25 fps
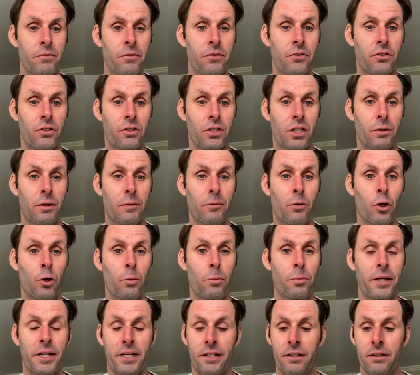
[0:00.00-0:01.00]
So now I'm
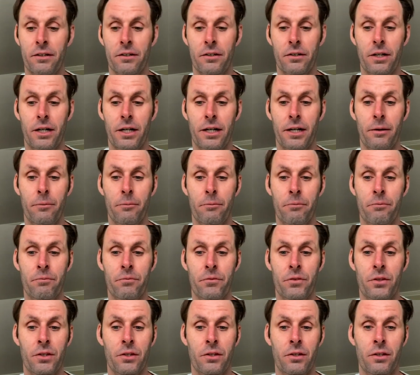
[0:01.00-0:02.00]
hoping
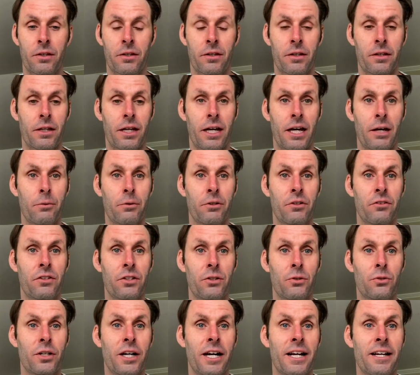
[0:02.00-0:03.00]
I will
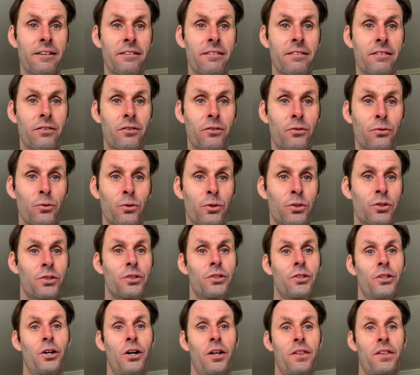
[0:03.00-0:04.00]
see you guys soon
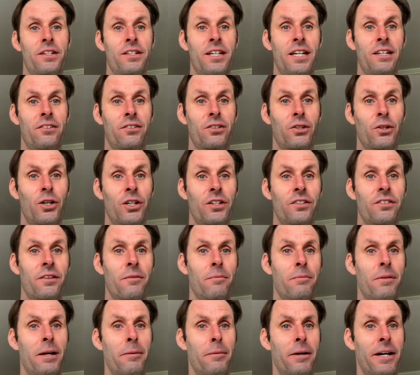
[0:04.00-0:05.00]
on the tennis court.
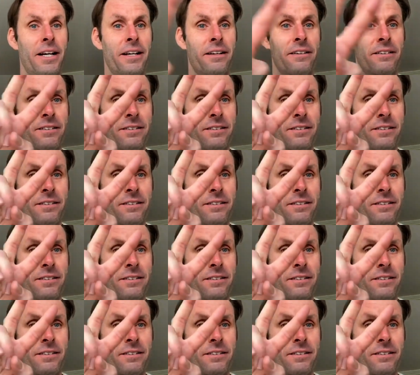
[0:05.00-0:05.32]
Bye bye.